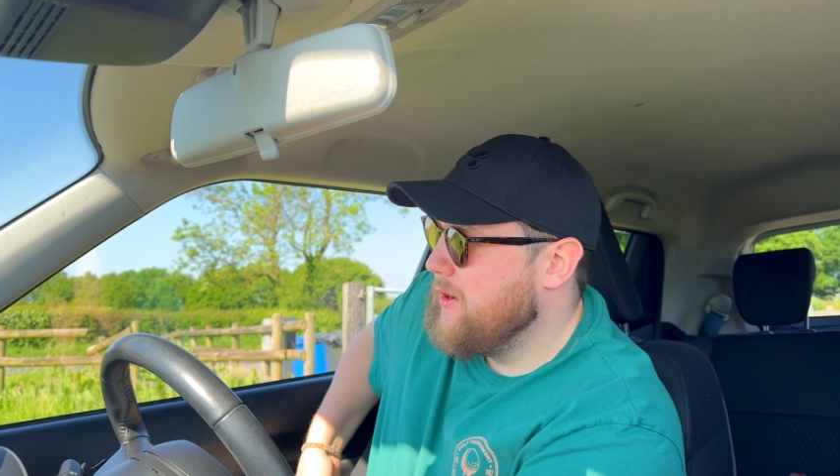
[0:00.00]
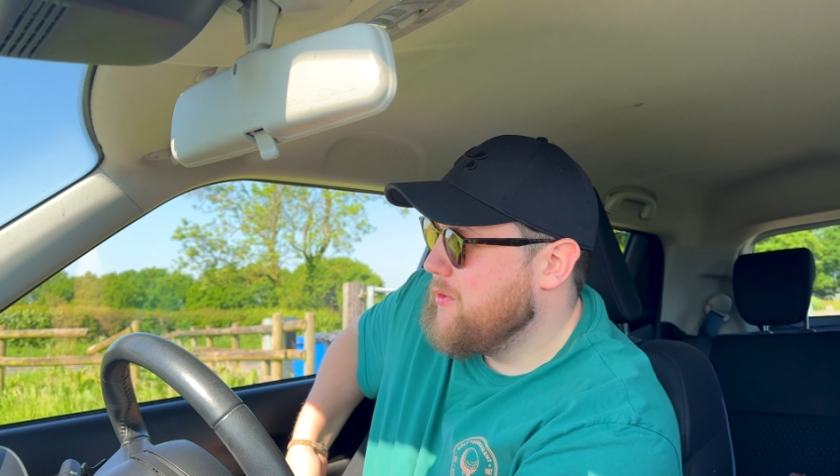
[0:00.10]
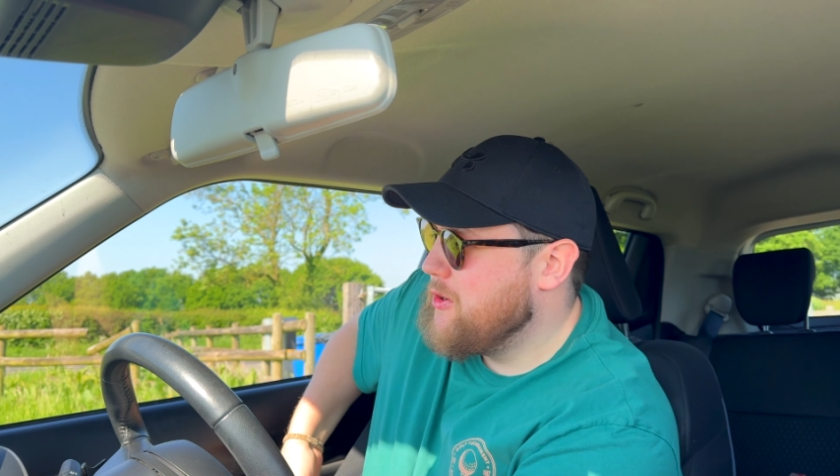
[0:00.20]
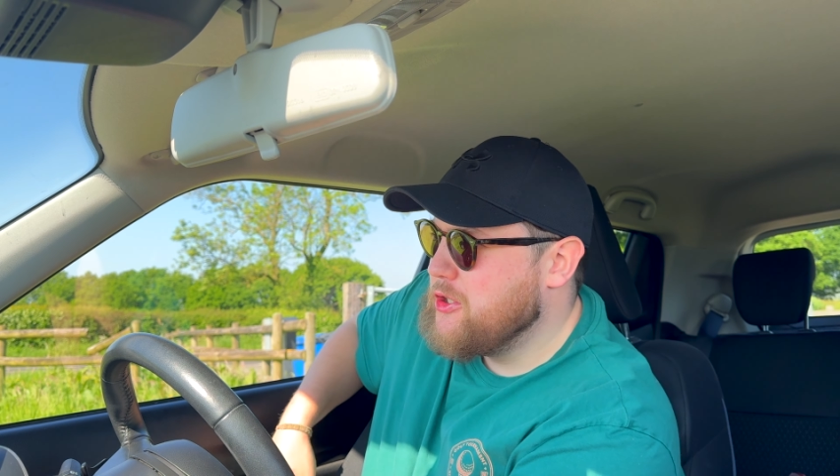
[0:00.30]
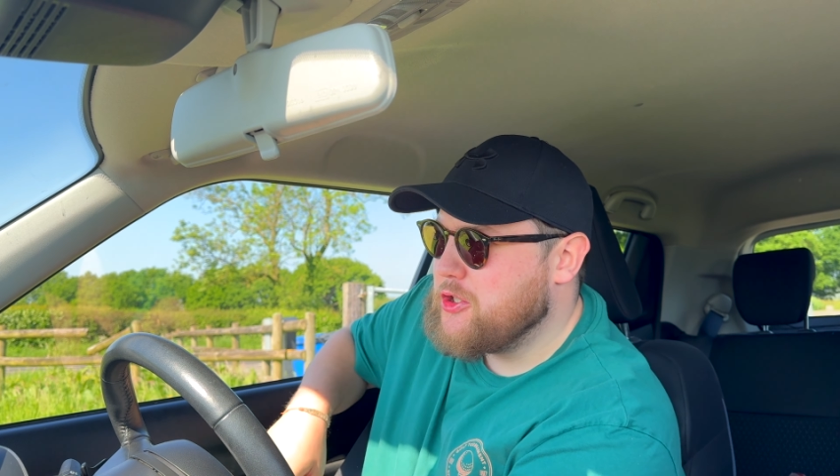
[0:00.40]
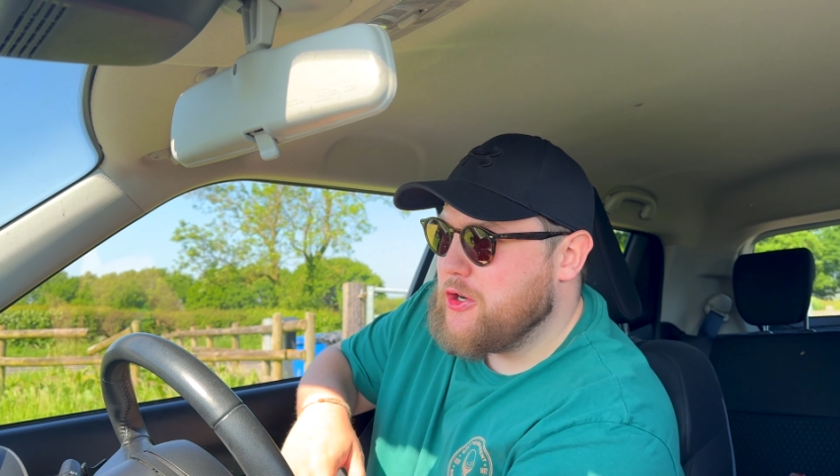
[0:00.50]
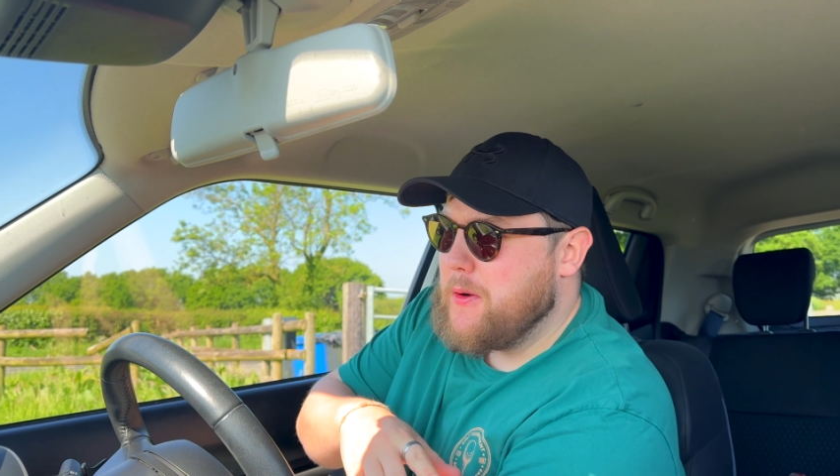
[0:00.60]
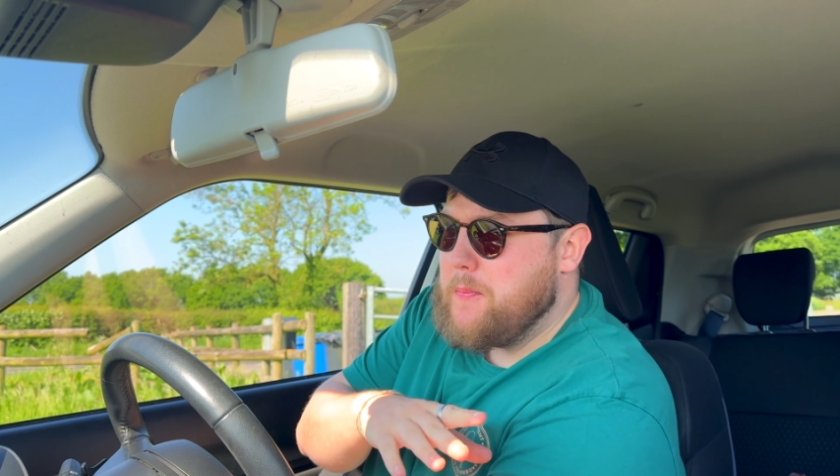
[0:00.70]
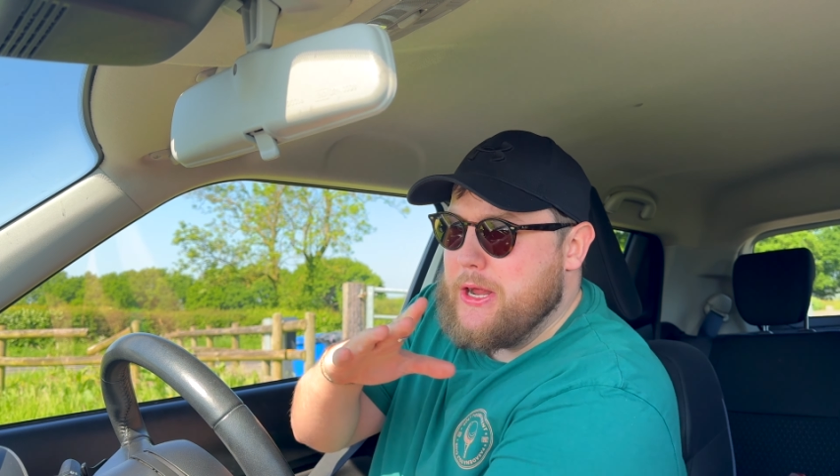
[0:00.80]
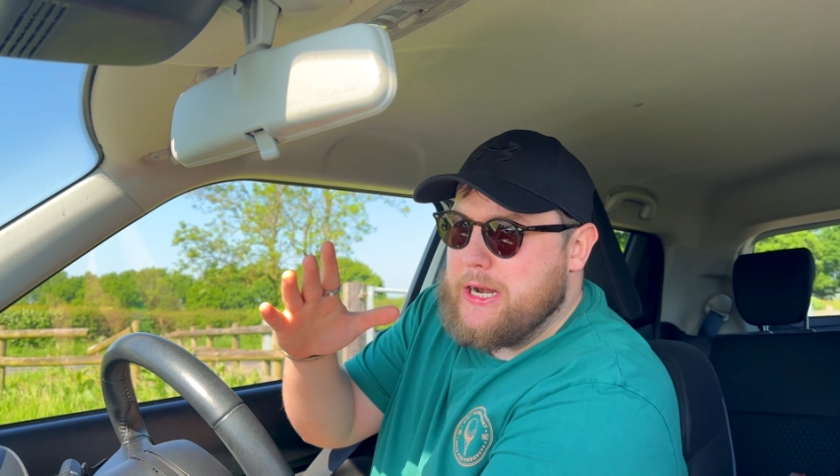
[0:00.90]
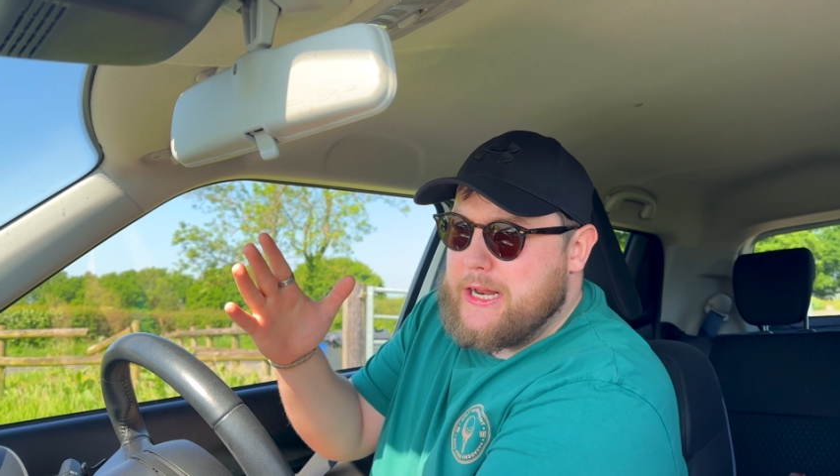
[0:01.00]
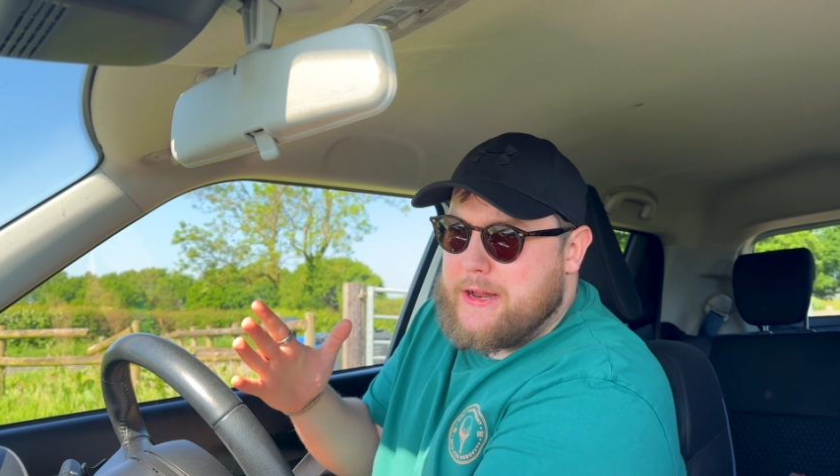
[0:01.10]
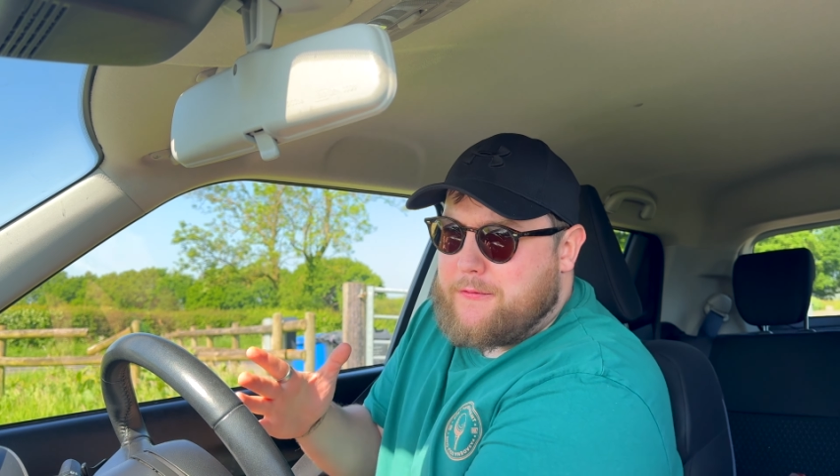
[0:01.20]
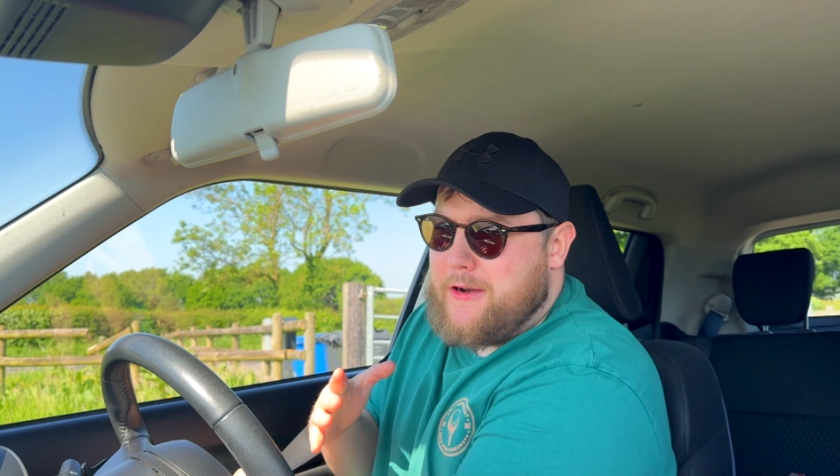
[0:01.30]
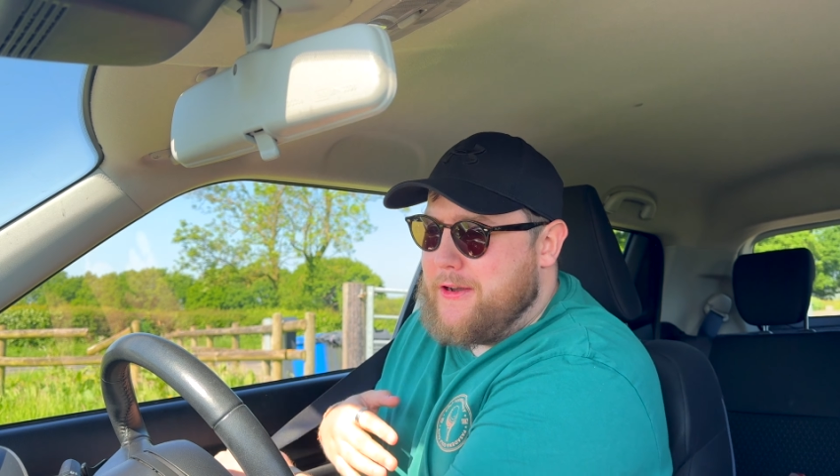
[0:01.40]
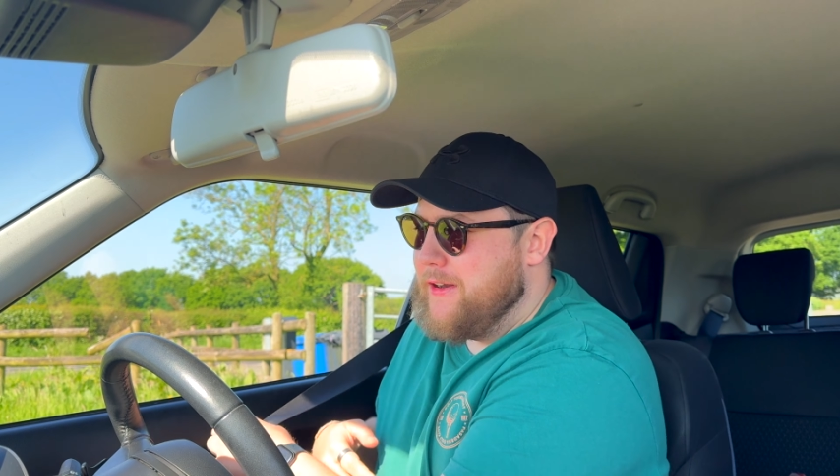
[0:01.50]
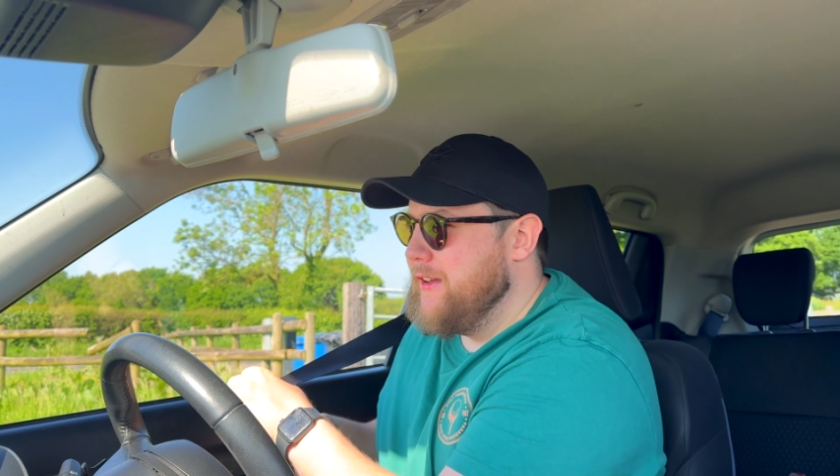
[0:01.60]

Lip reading: We're doing something completely different.